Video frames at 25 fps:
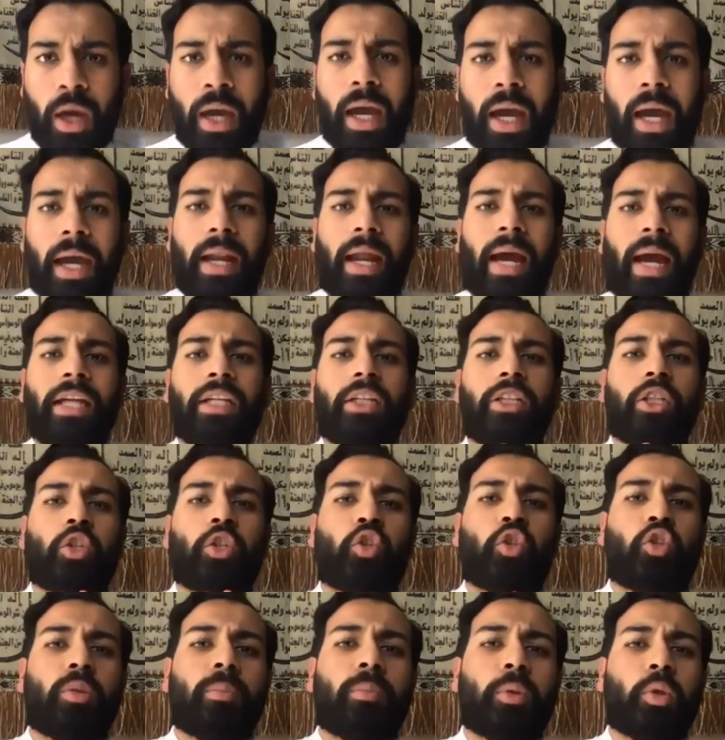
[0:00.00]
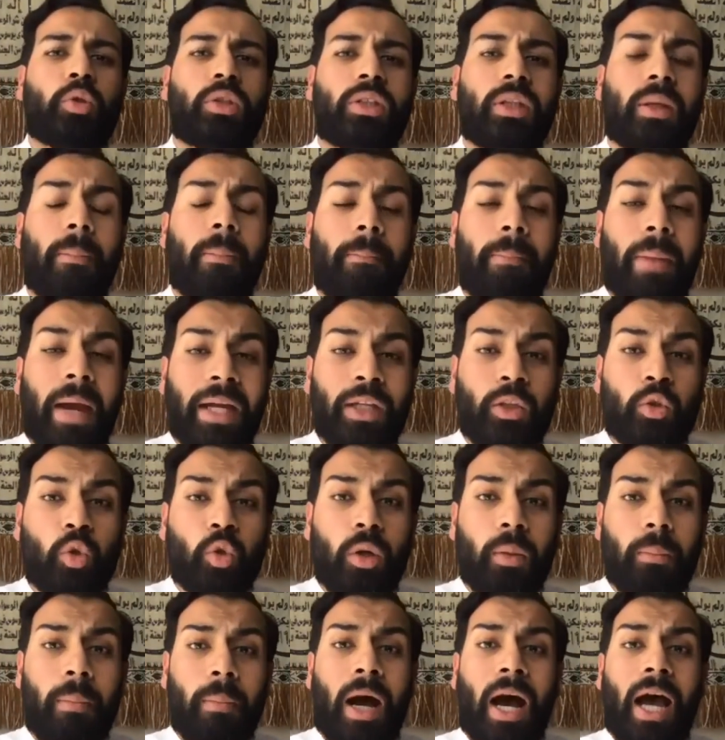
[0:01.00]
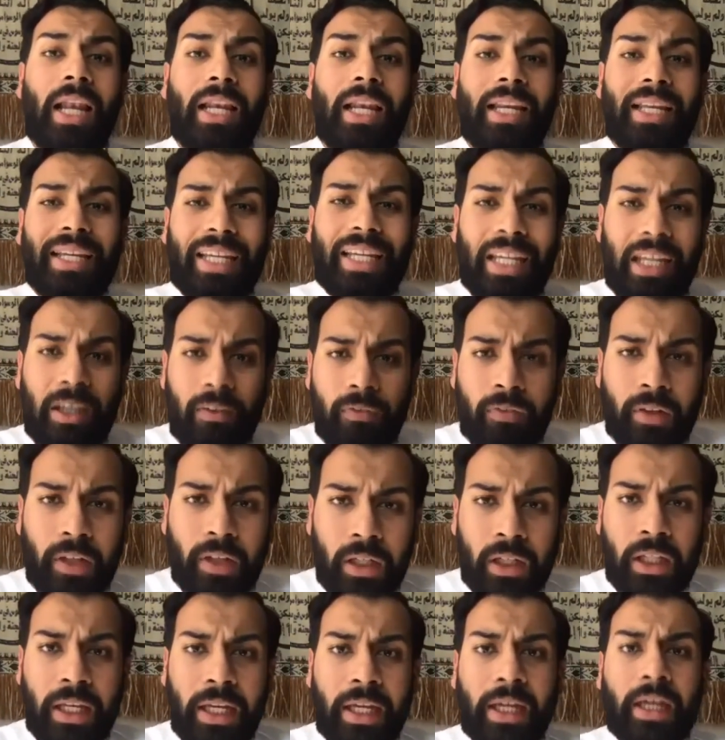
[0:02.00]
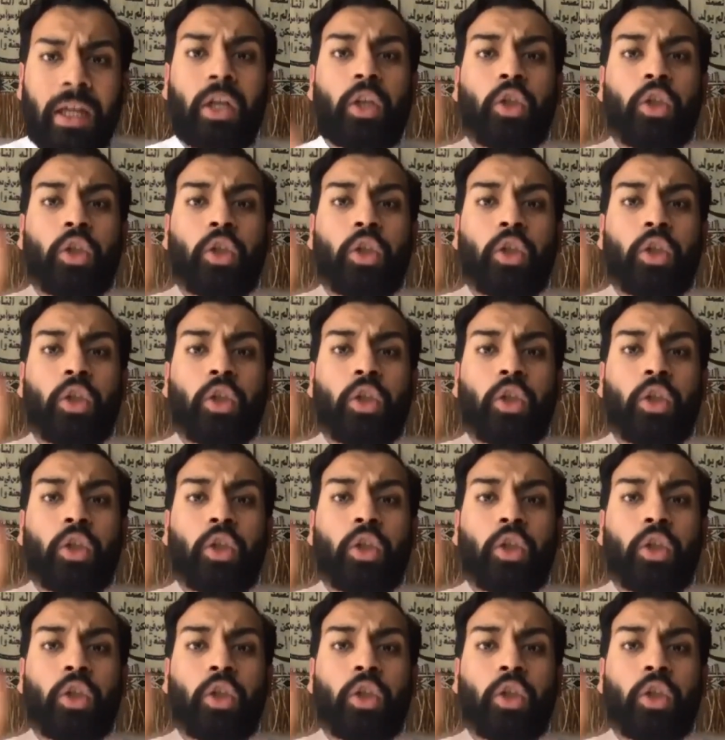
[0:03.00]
and I distribute the Baytul Mal evenly